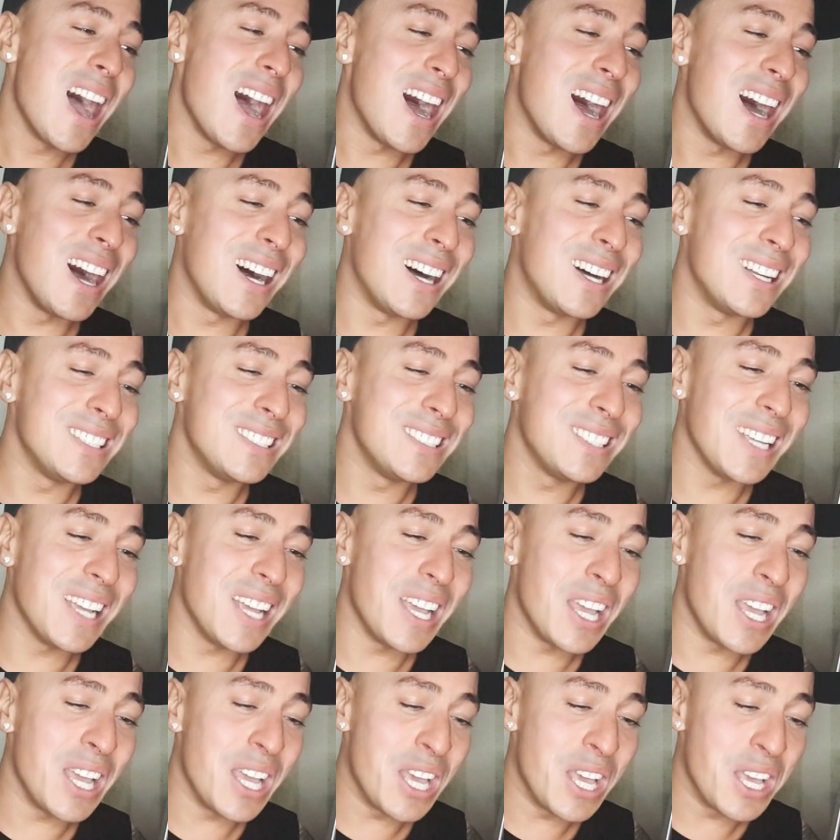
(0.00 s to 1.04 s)
And
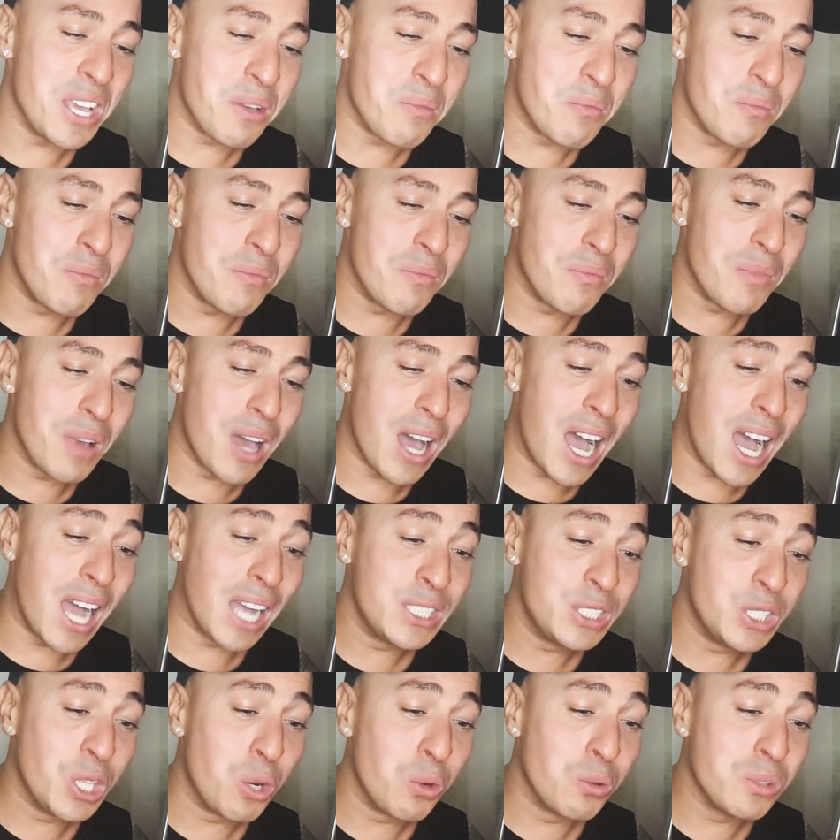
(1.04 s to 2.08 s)
um, I
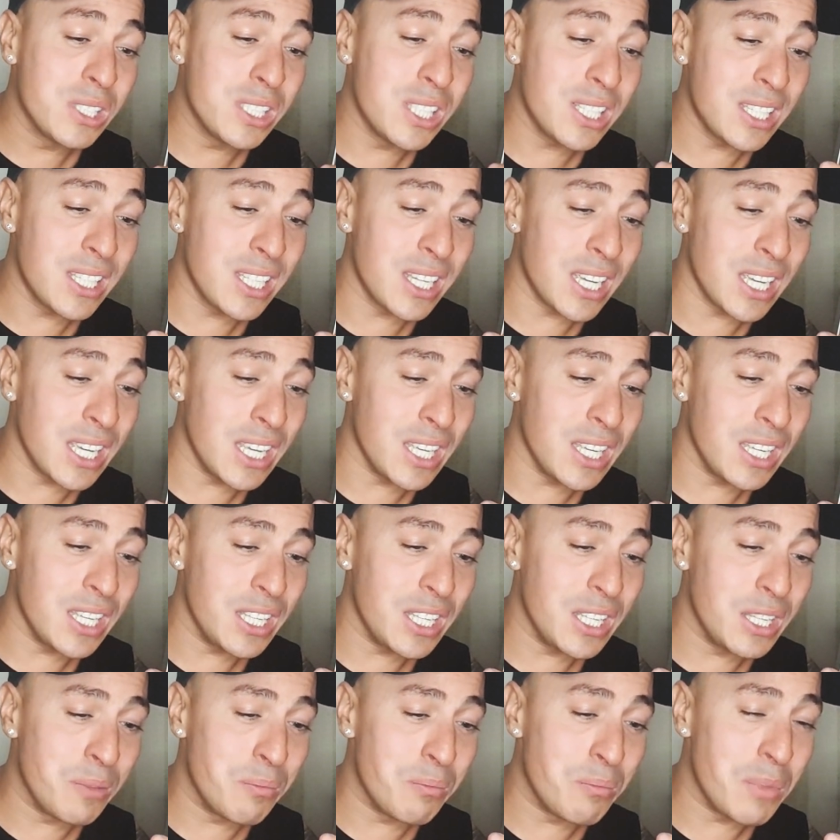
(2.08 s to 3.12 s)
know today
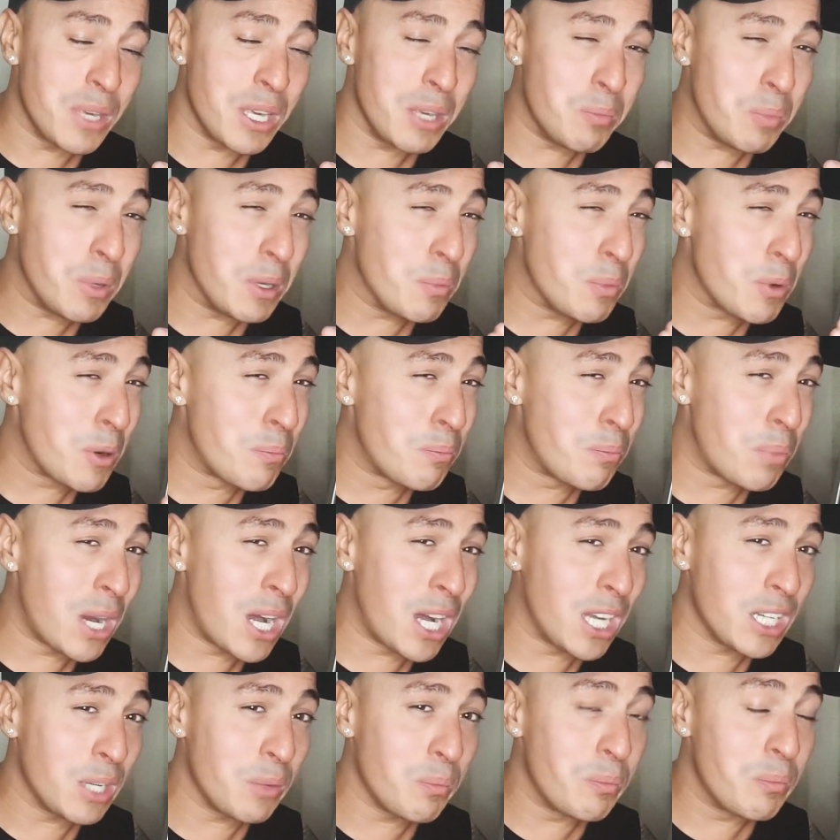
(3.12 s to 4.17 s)
you may be
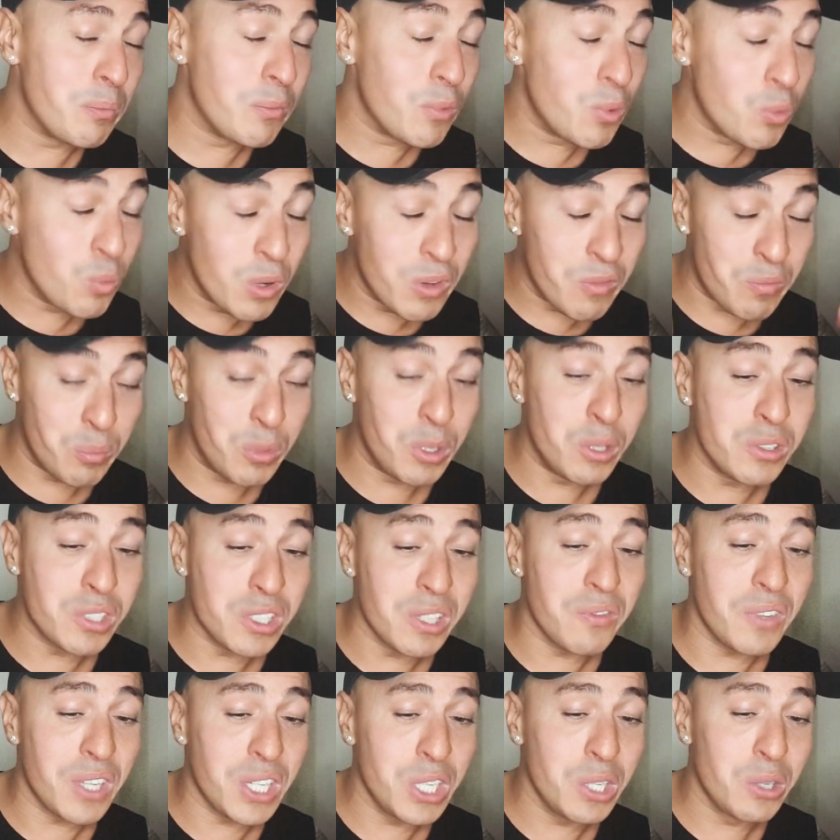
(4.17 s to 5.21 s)
bombarded with
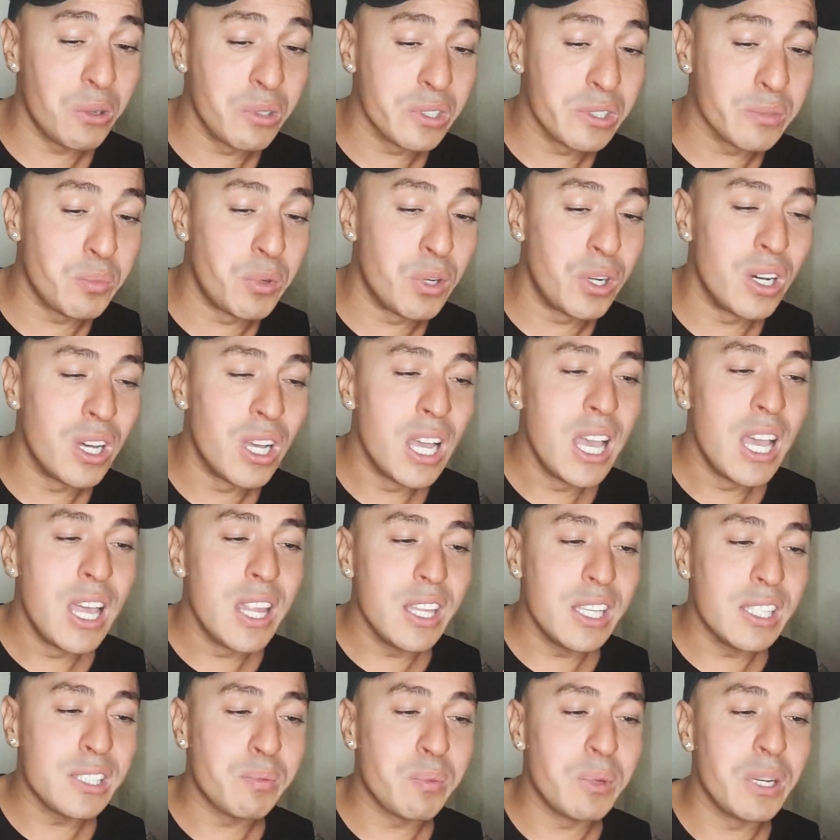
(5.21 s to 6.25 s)
music videos but
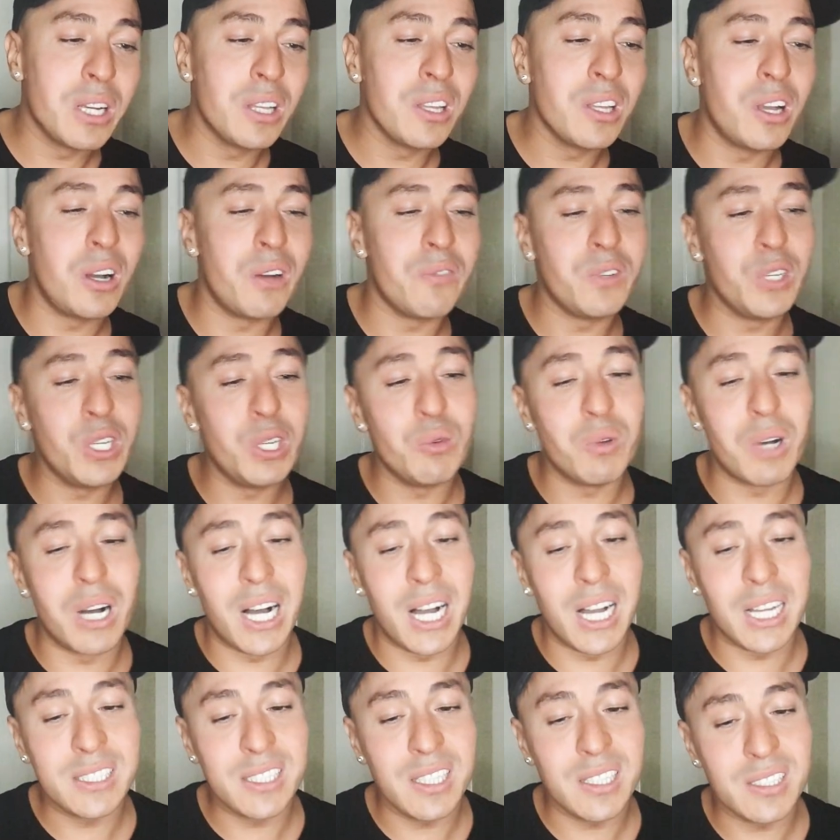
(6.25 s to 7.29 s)
there's been a lot of new
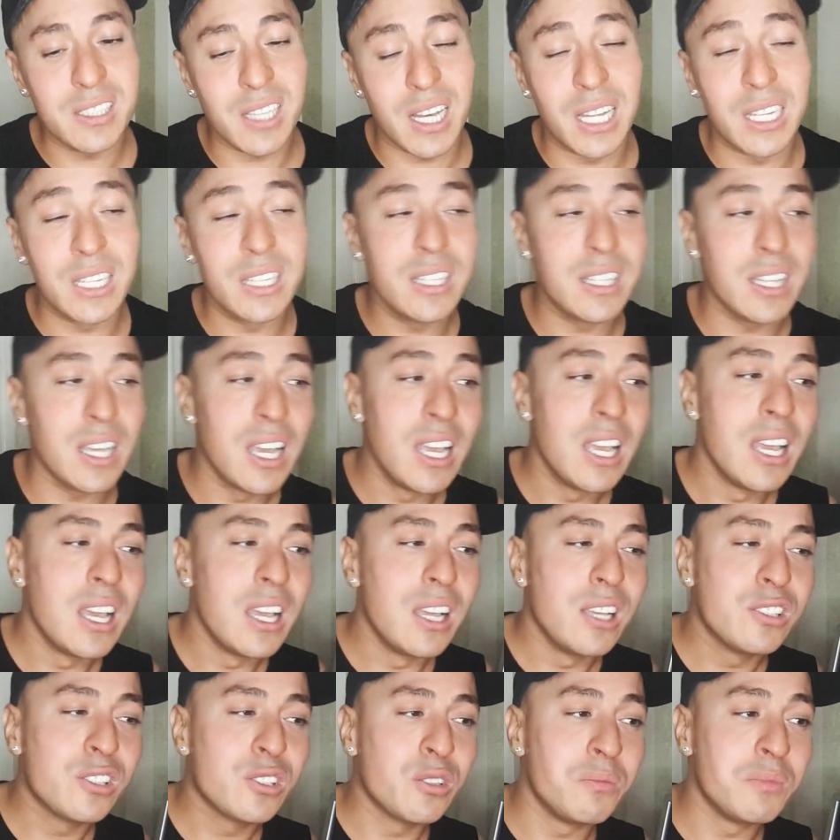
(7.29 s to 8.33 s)
artists and
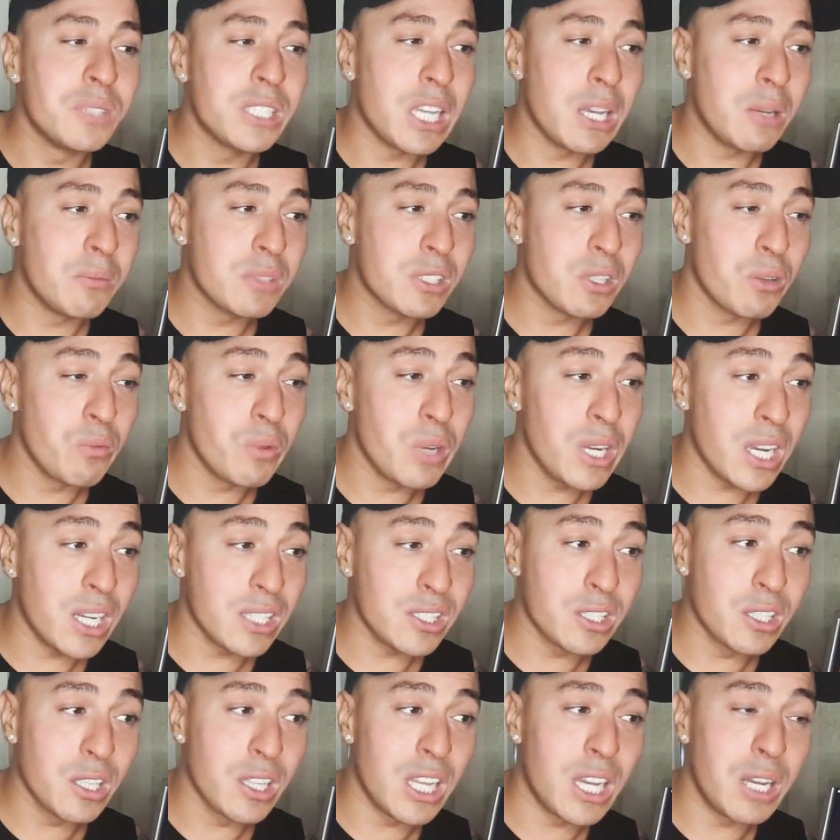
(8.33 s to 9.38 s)
sometimes I
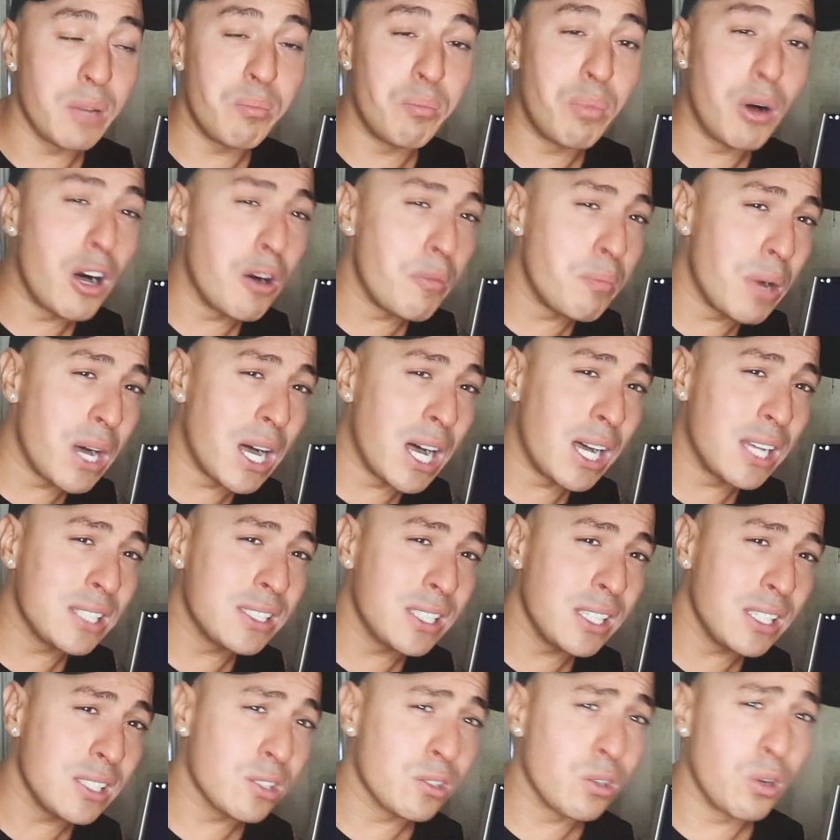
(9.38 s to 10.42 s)
react to like pop
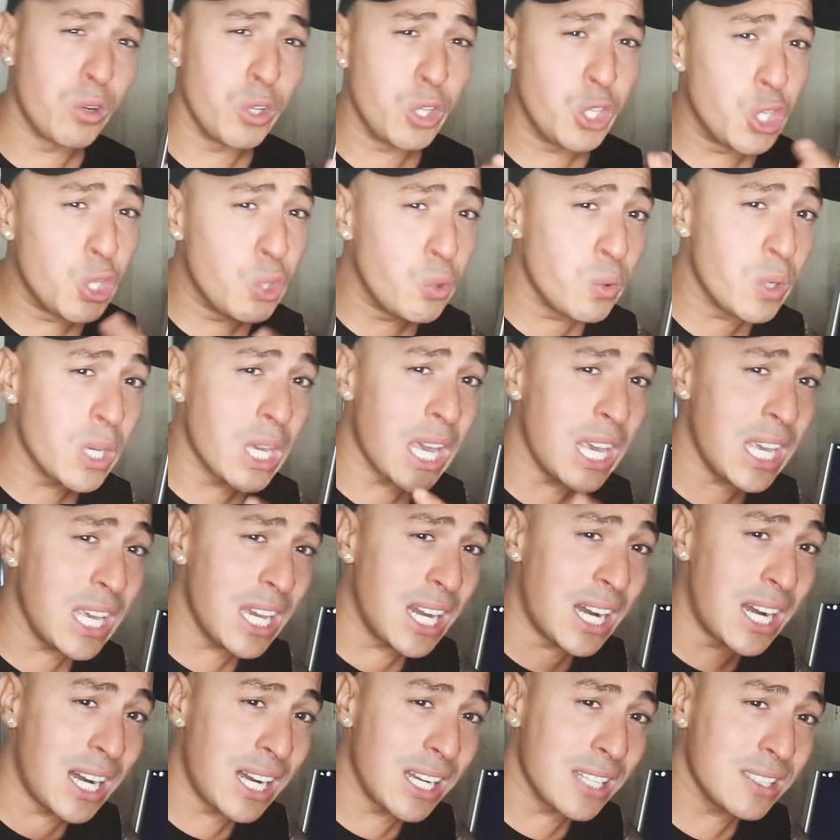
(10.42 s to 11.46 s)
artists or UK
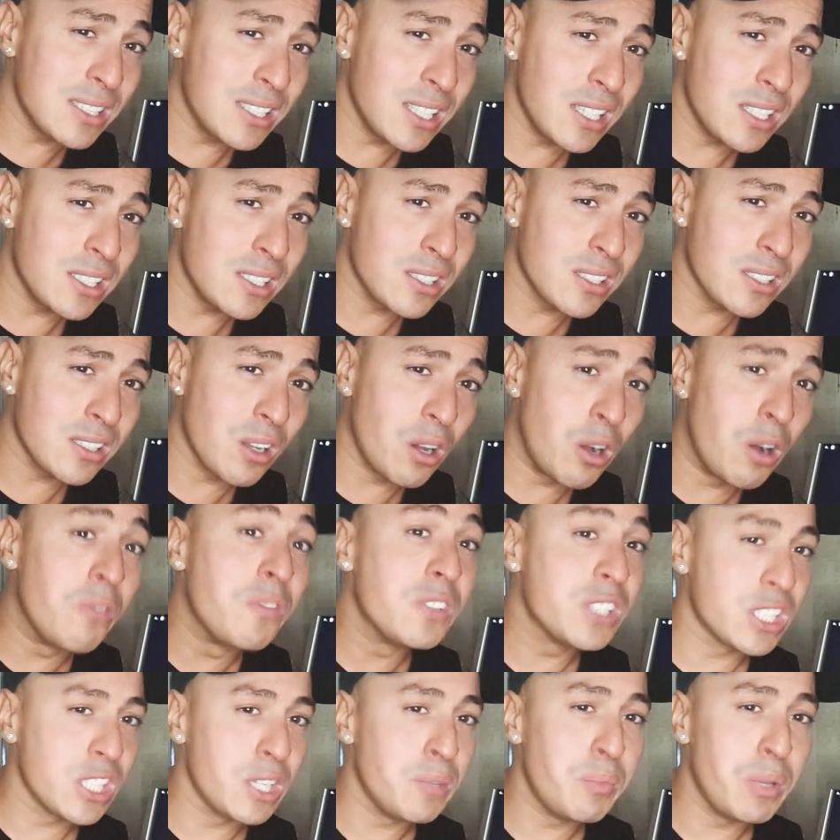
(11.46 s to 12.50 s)
artists
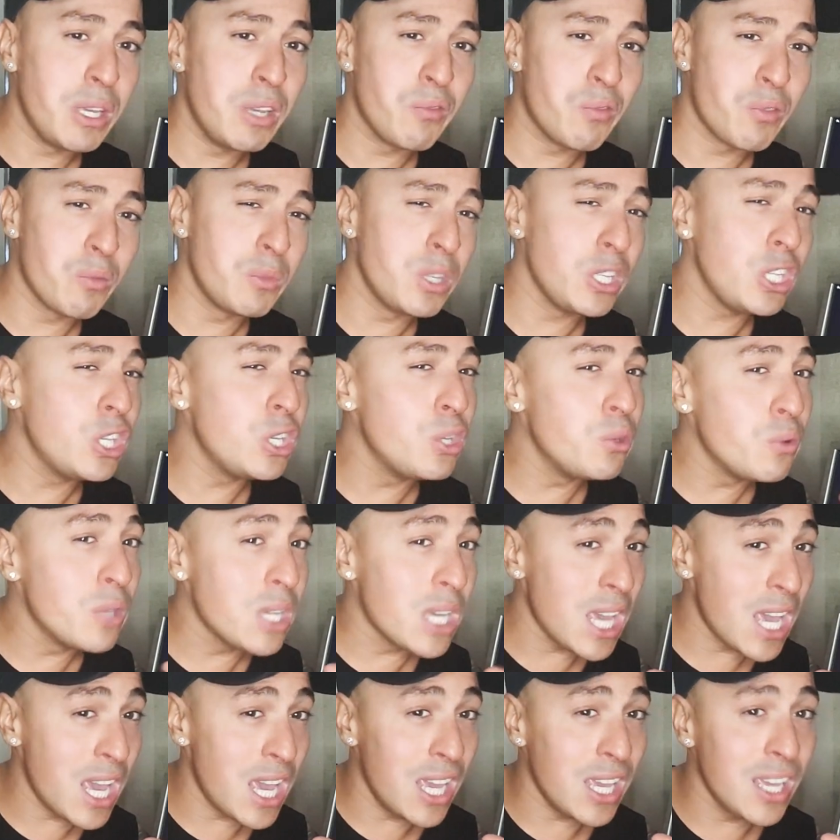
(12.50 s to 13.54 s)
obviously being from the
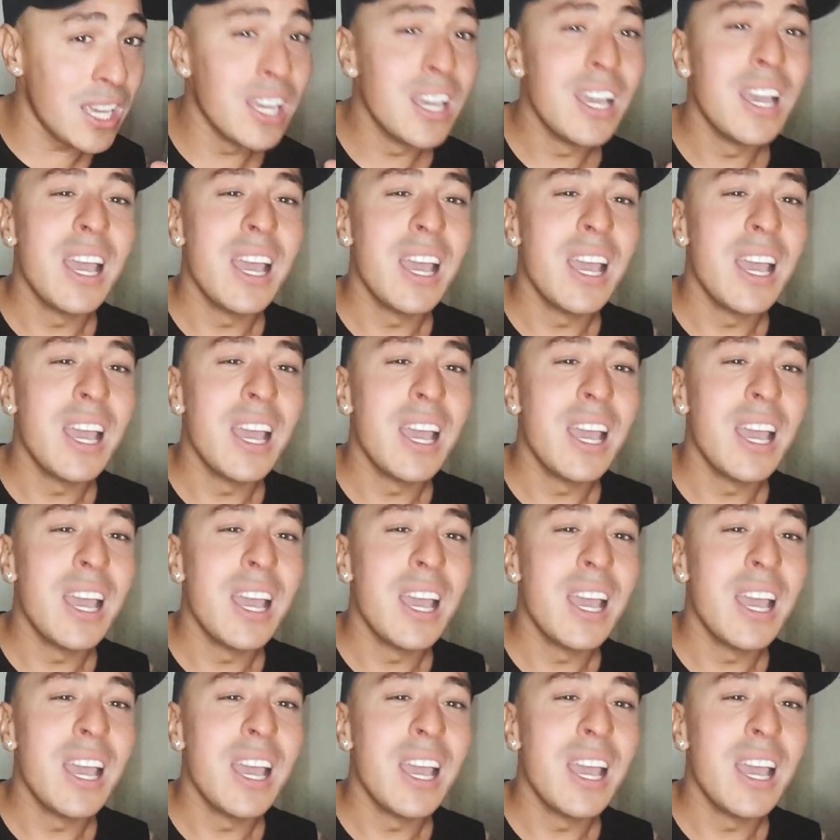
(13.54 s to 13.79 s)
UK